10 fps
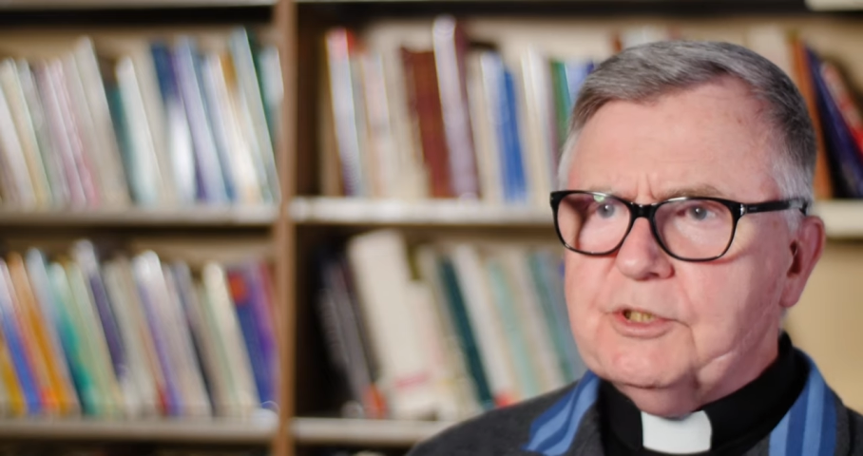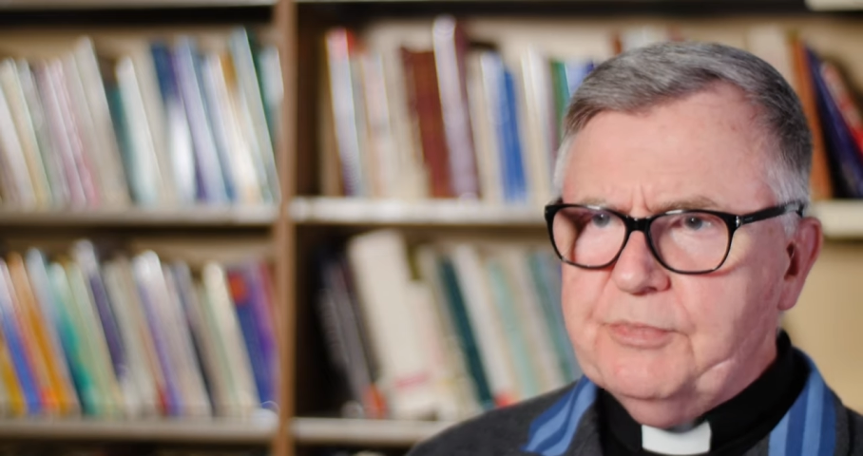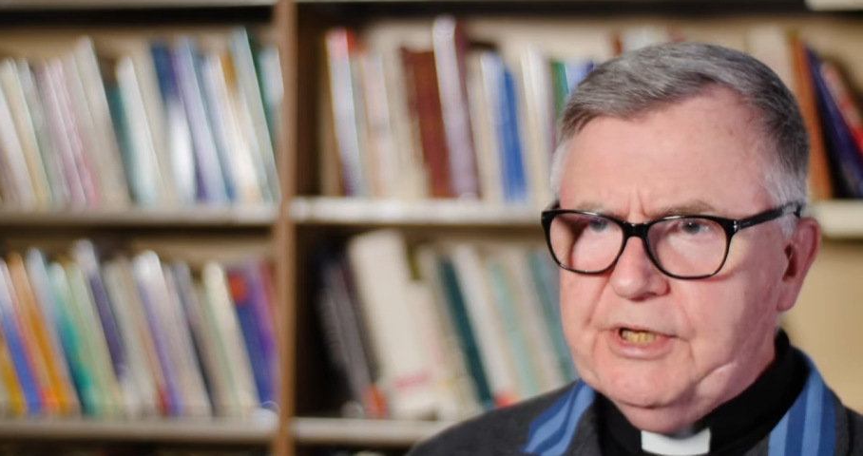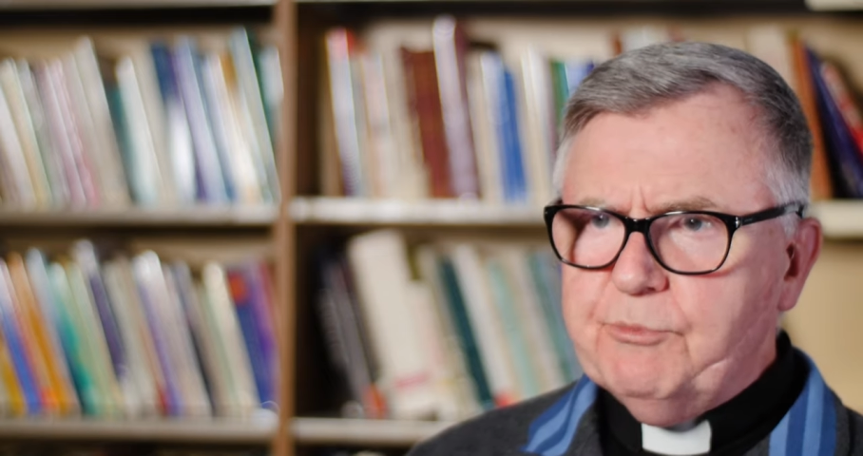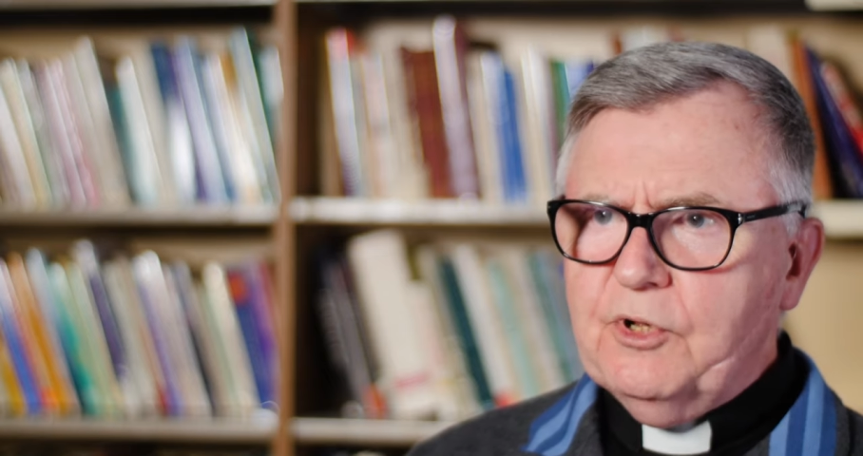
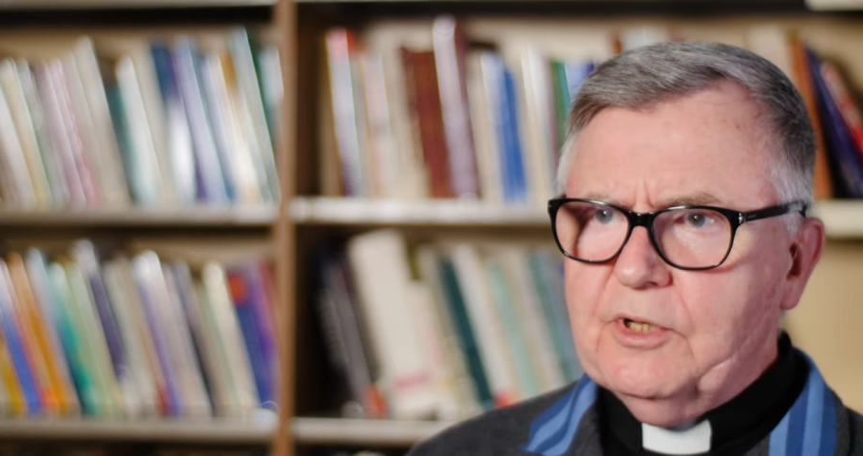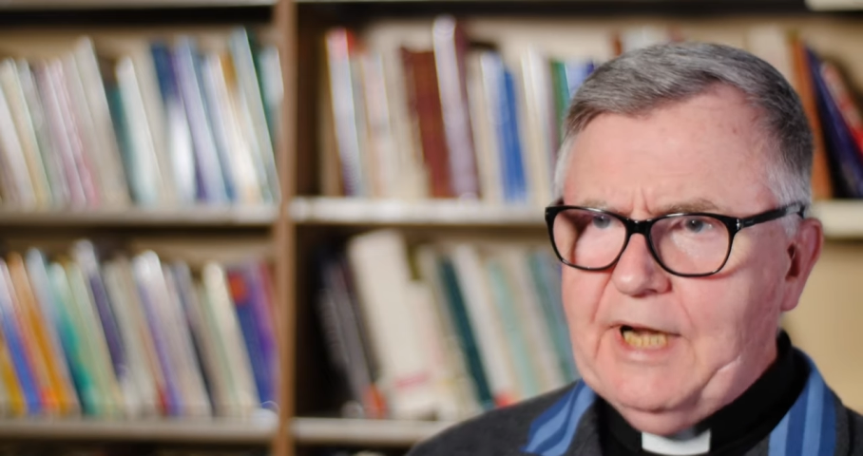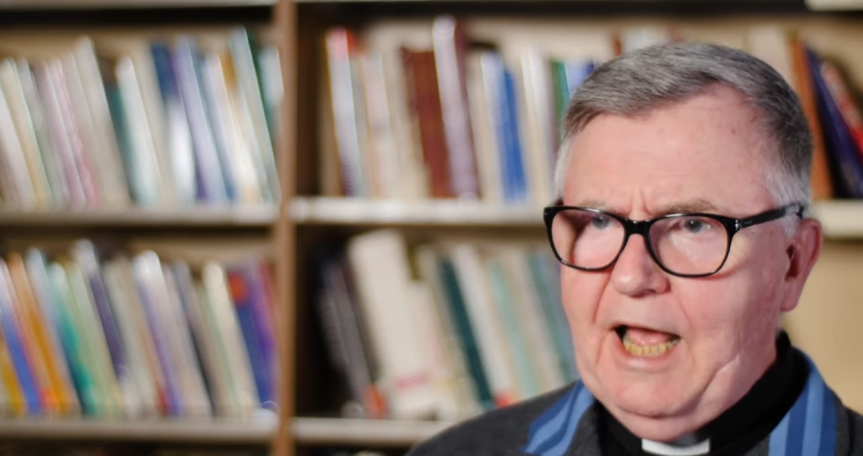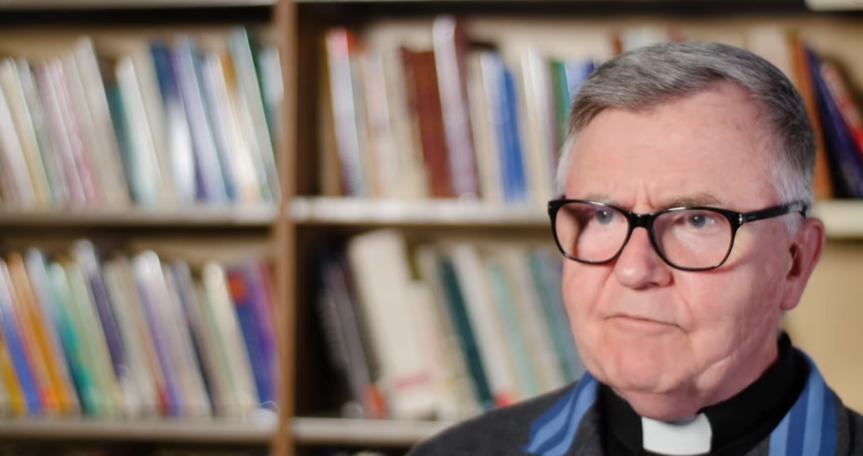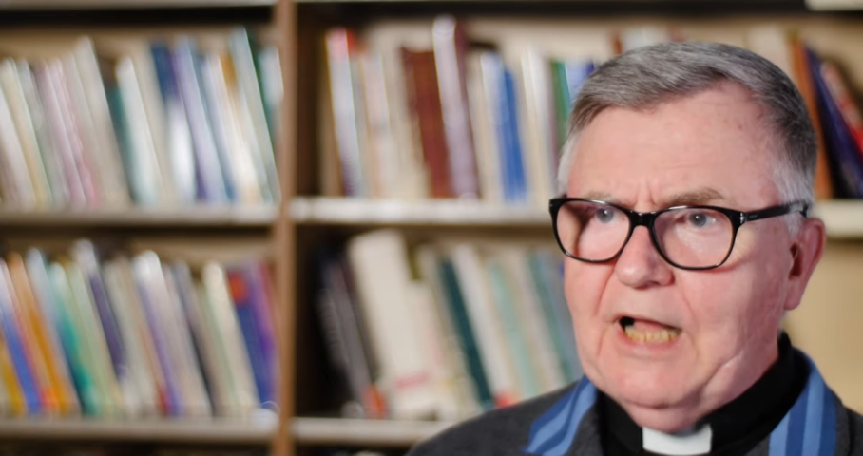people and
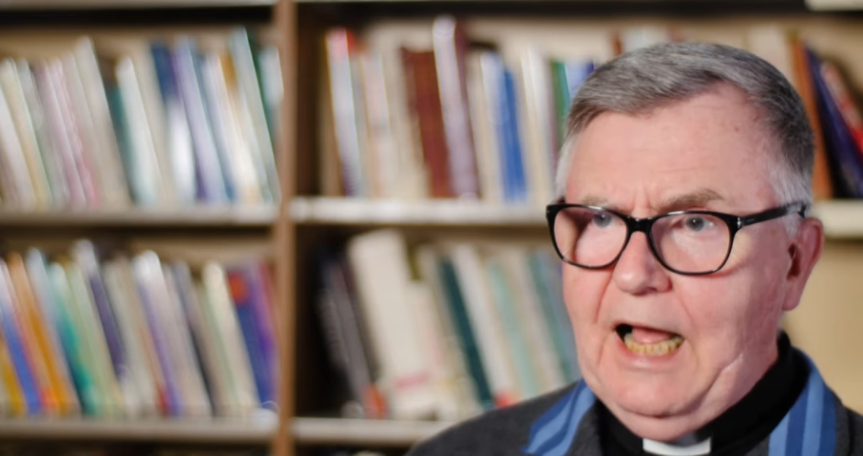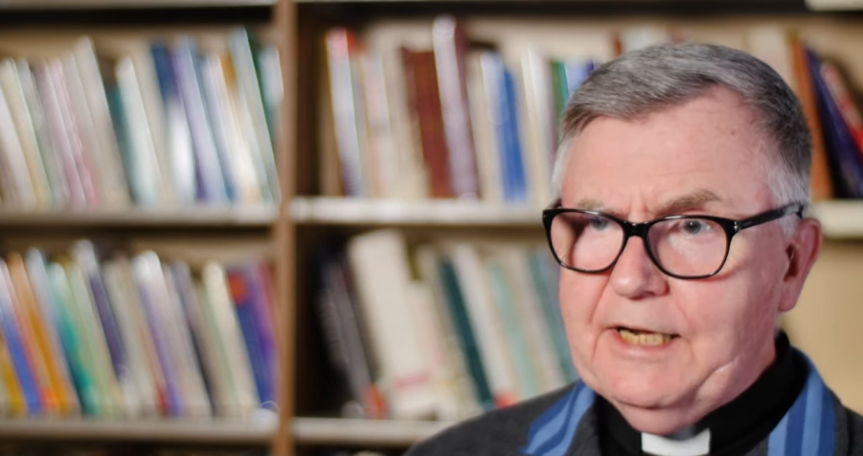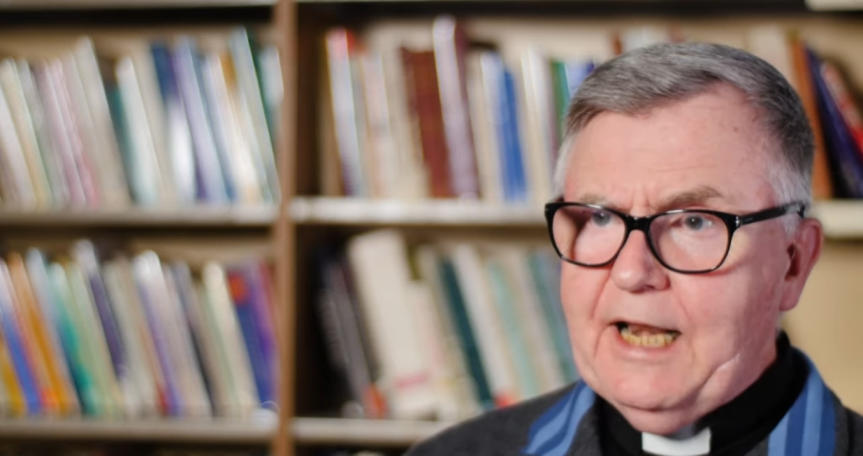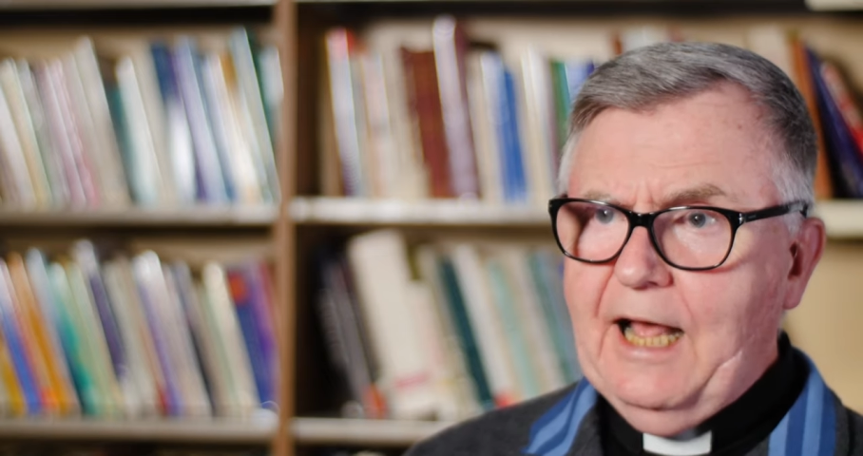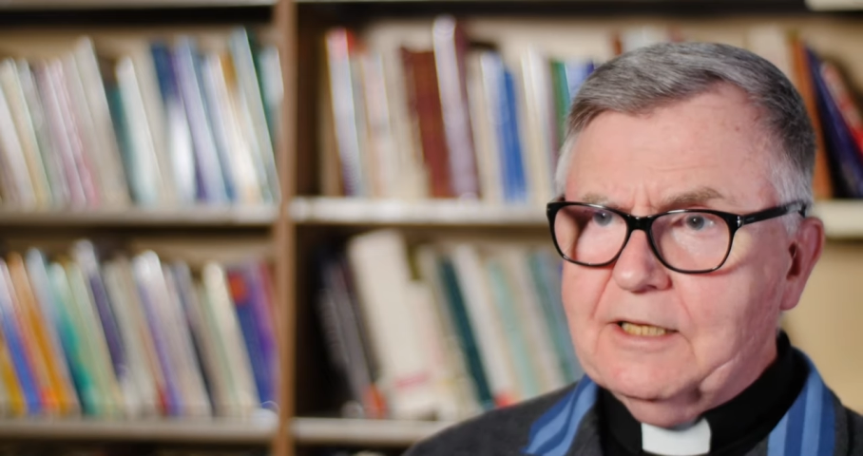have
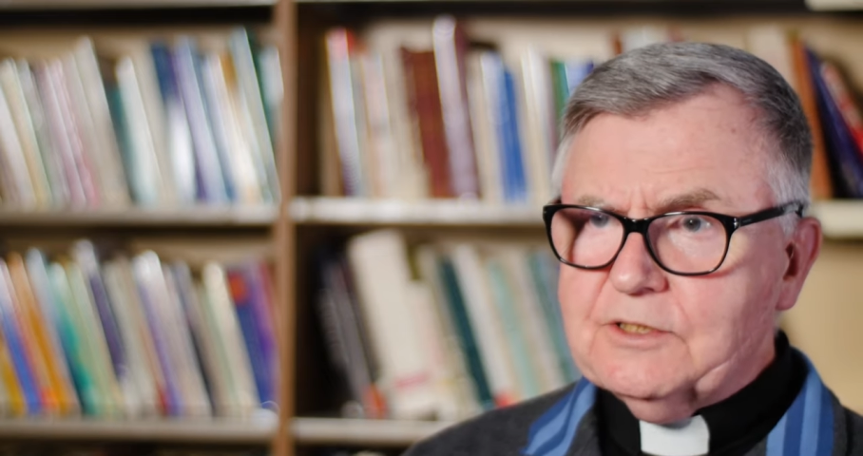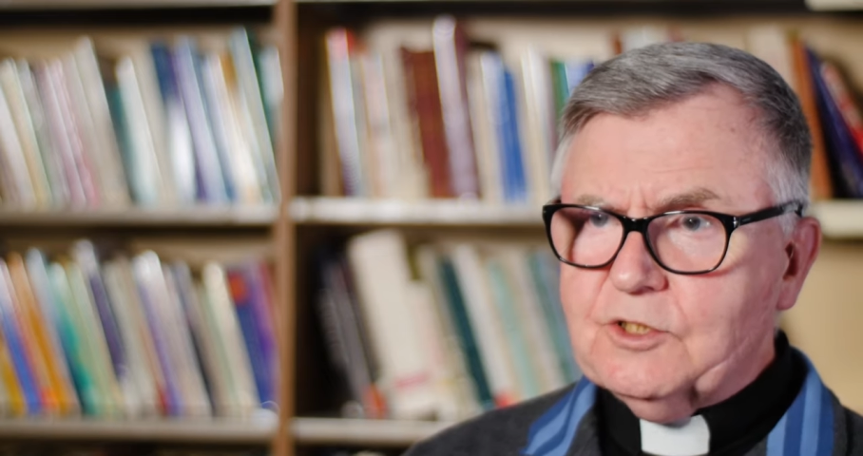contacts,